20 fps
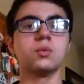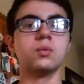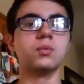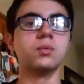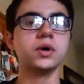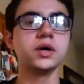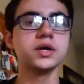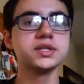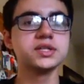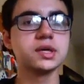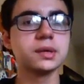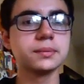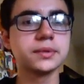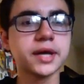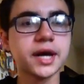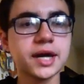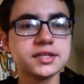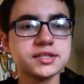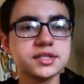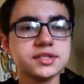What is up,
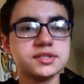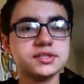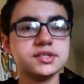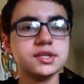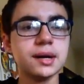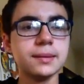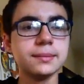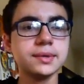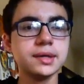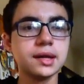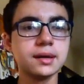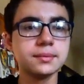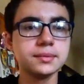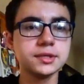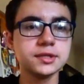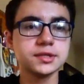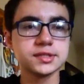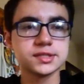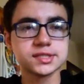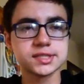guys? It's
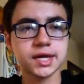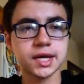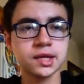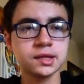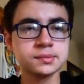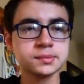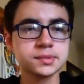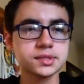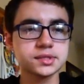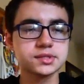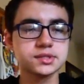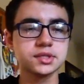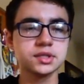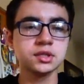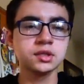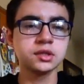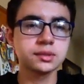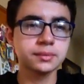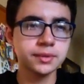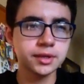WWE Asylum 16
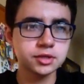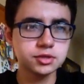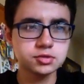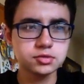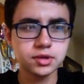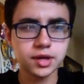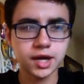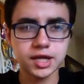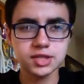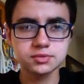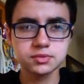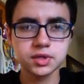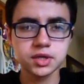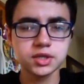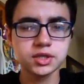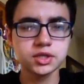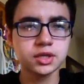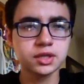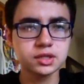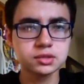here coming at you guys with
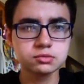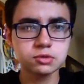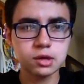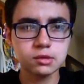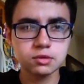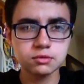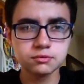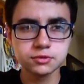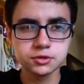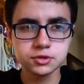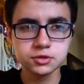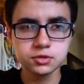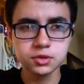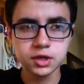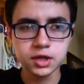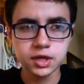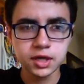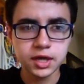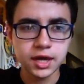another Raw review,